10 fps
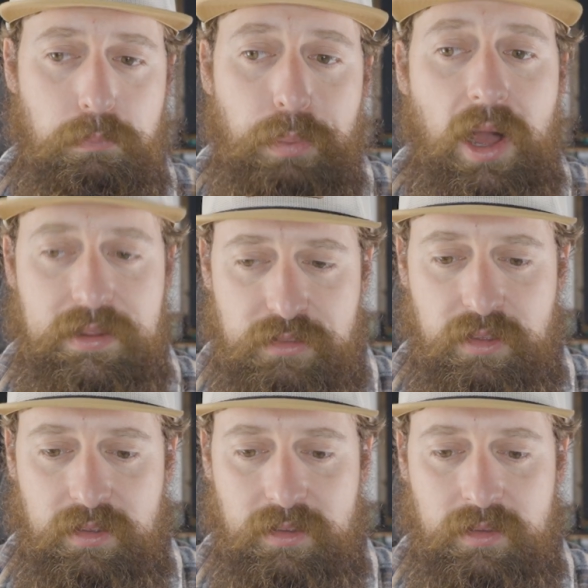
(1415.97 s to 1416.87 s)
but
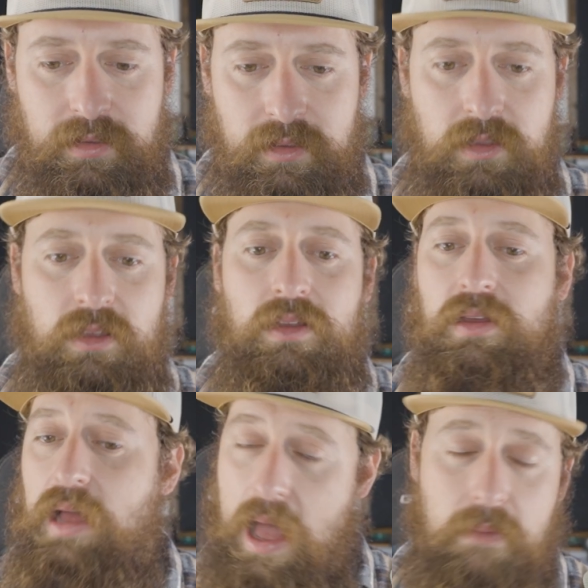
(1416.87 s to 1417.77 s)

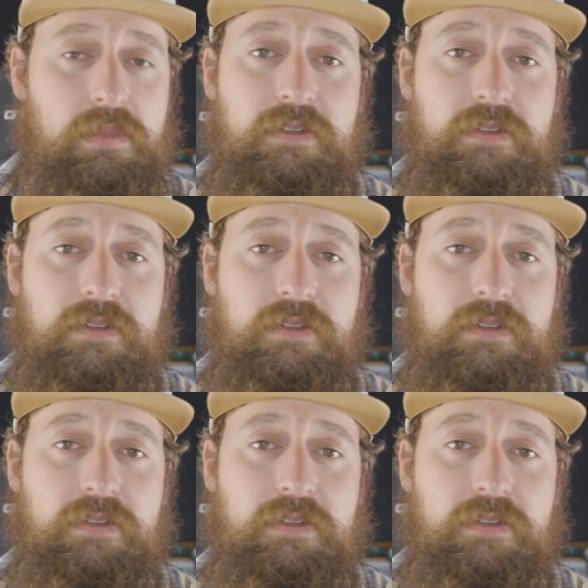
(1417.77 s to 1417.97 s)
I'm going